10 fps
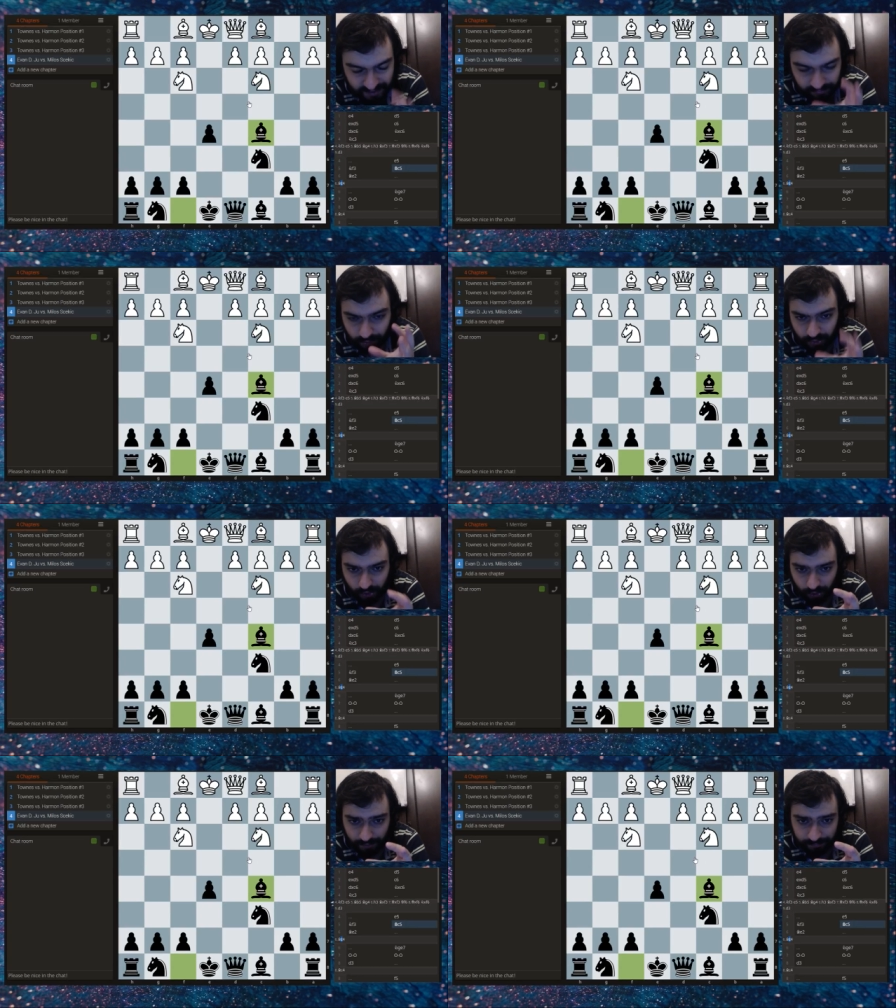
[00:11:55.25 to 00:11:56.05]
don't
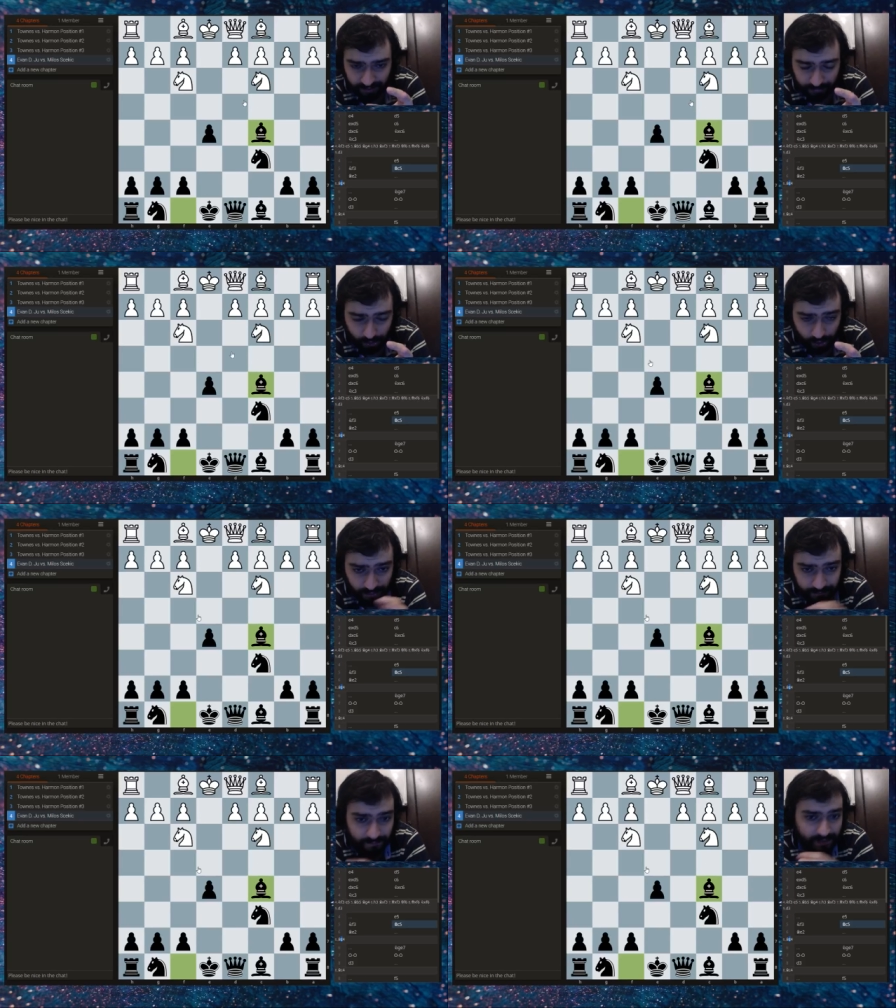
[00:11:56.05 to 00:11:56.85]
crawl up in a
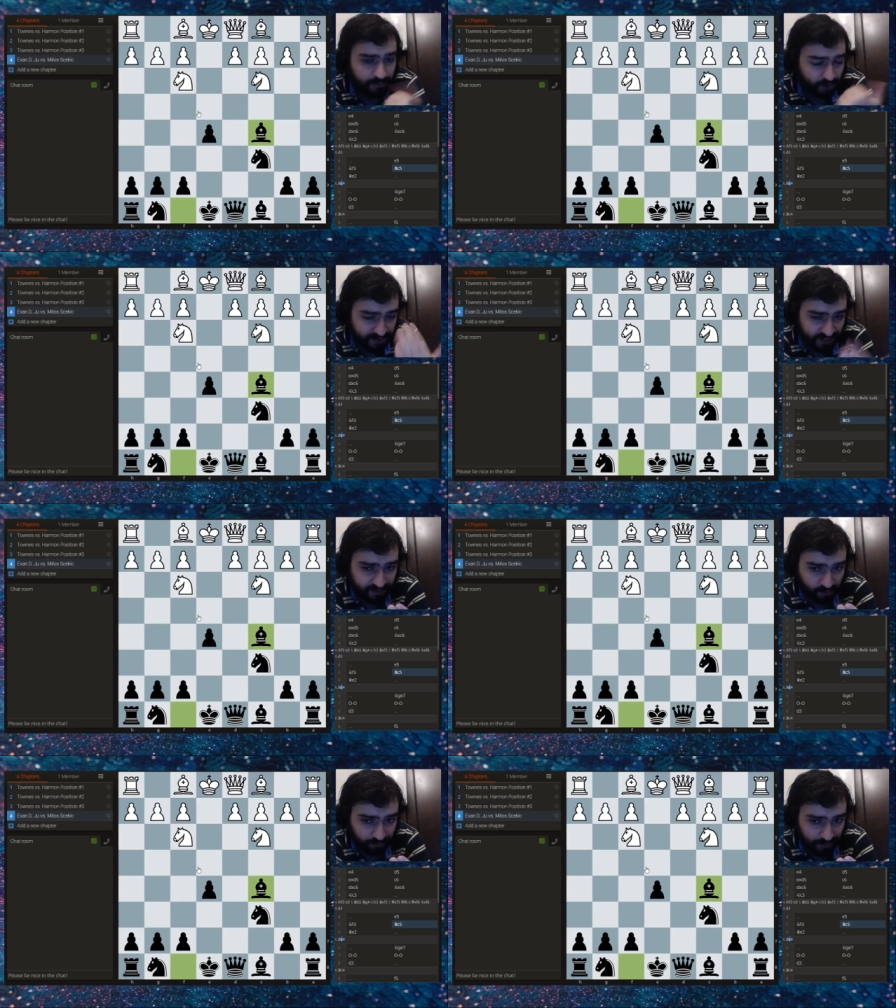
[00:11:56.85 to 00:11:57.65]
ball, because that's what